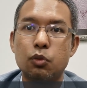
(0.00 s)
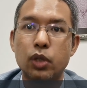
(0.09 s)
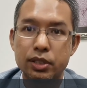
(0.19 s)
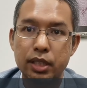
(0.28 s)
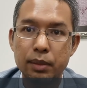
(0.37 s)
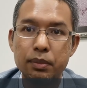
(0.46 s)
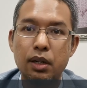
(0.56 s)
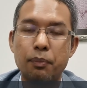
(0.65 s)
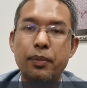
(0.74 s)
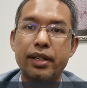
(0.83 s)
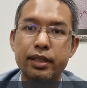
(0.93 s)
wajib,
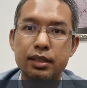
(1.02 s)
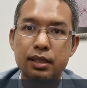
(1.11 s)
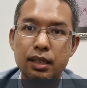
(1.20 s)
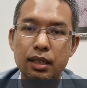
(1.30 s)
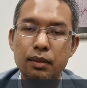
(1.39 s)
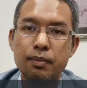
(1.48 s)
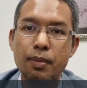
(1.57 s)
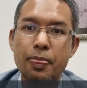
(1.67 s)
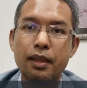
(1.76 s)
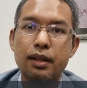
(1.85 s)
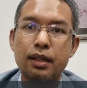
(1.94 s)
mandatory,
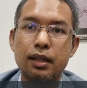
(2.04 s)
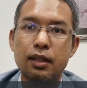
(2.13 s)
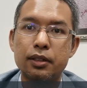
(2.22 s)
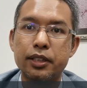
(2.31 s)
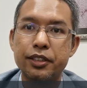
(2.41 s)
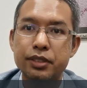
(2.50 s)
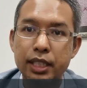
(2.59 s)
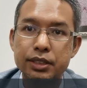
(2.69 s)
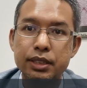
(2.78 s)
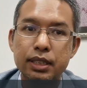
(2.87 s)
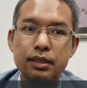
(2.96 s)
the
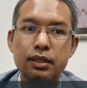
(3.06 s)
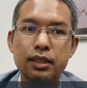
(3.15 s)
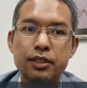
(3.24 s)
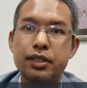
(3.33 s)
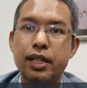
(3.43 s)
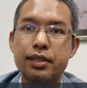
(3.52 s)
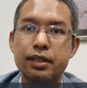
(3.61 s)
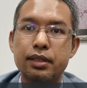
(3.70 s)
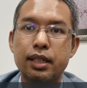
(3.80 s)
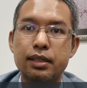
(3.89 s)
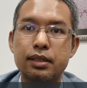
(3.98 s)
instruction is
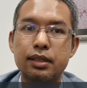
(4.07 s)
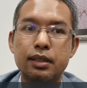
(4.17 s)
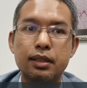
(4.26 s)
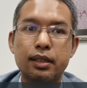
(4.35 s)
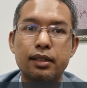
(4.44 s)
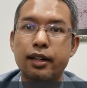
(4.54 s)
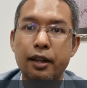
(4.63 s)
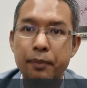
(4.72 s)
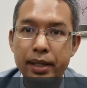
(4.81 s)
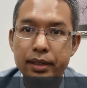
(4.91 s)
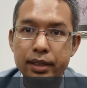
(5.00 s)
just
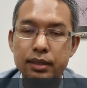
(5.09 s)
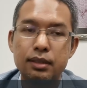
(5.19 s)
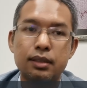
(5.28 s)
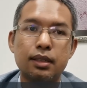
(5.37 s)
recommended,